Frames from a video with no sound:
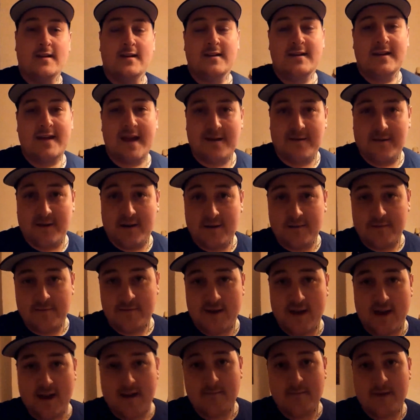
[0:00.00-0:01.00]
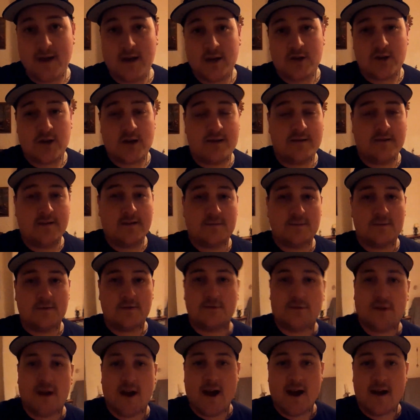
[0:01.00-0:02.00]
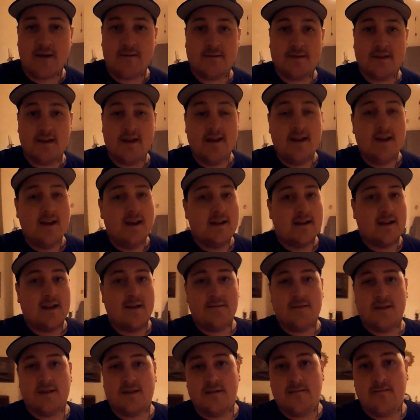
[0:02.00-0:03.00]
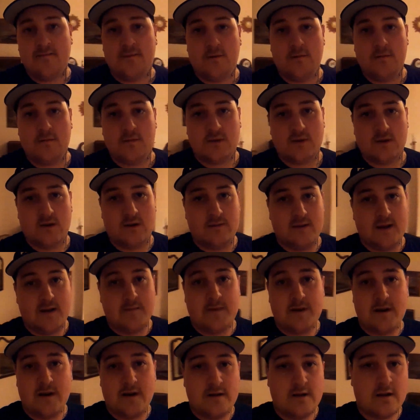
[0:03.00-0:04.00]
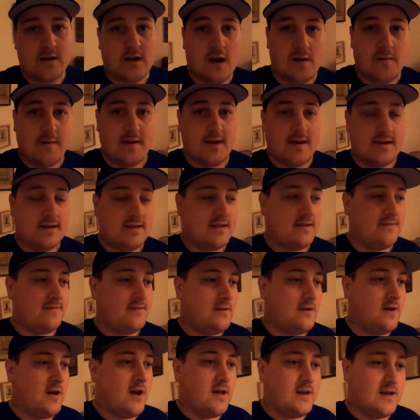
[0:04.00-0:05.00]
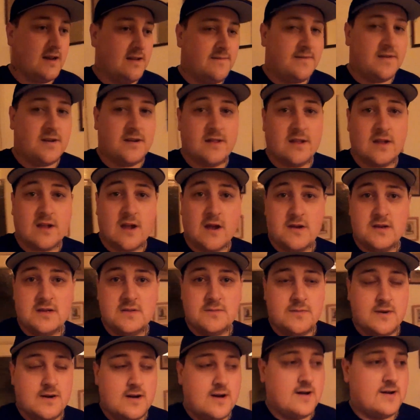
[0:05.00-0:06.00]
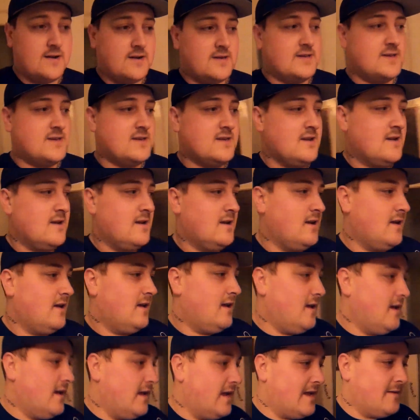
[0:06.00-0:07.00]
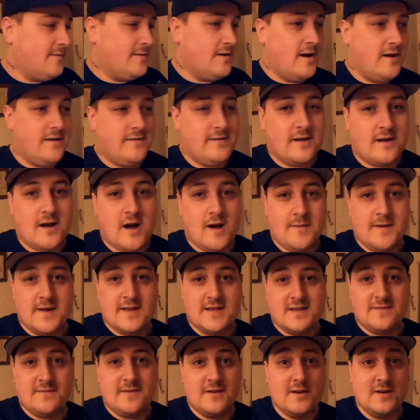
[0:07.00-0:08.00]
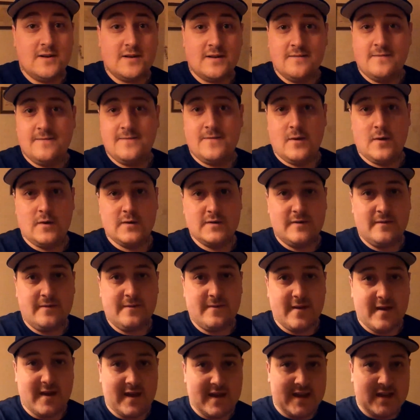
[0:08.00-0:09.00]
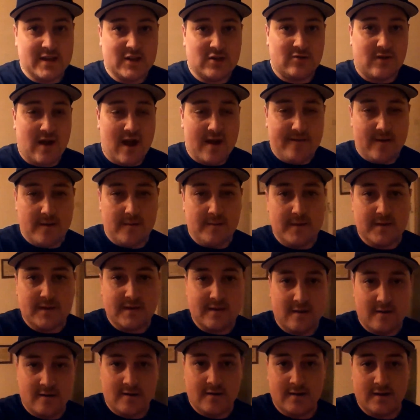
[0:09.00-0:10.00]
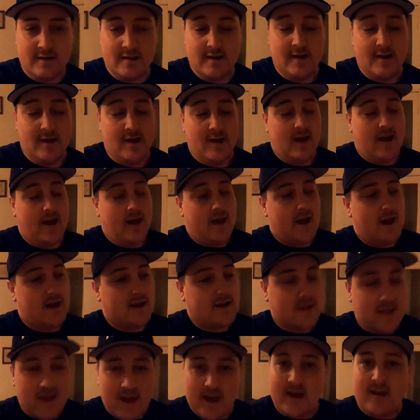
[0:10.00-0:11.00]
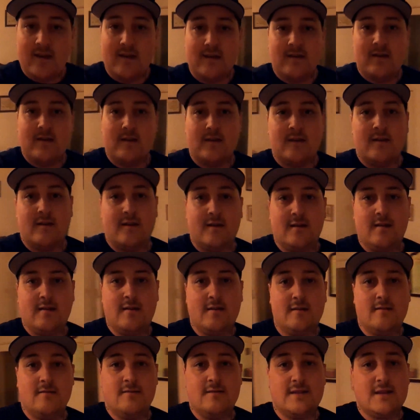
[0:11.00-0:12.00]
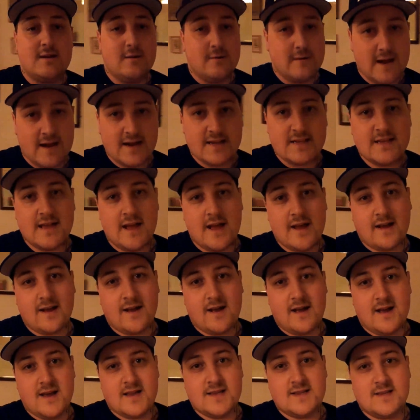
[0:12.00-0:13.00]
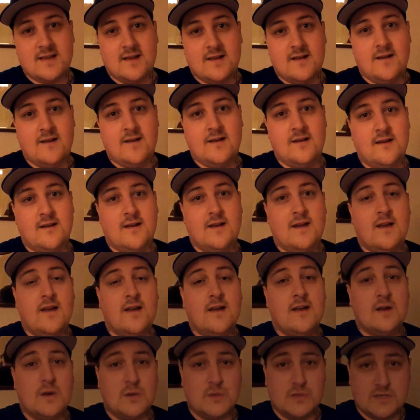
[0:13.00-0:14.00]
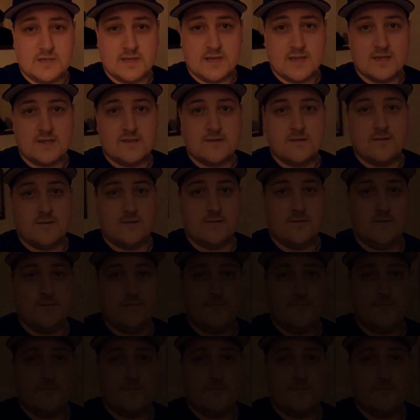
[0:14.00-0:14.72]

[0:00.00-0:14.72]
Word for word: get ready for it. Make sure you've subscribed. Give this a thumbs up. Let me know in the comments if you heard anything on the Ghost Box. Let me know in the comments if you're looking forward to 30 East Drive episode. And yeah, until next time, guys, I'll see you soon.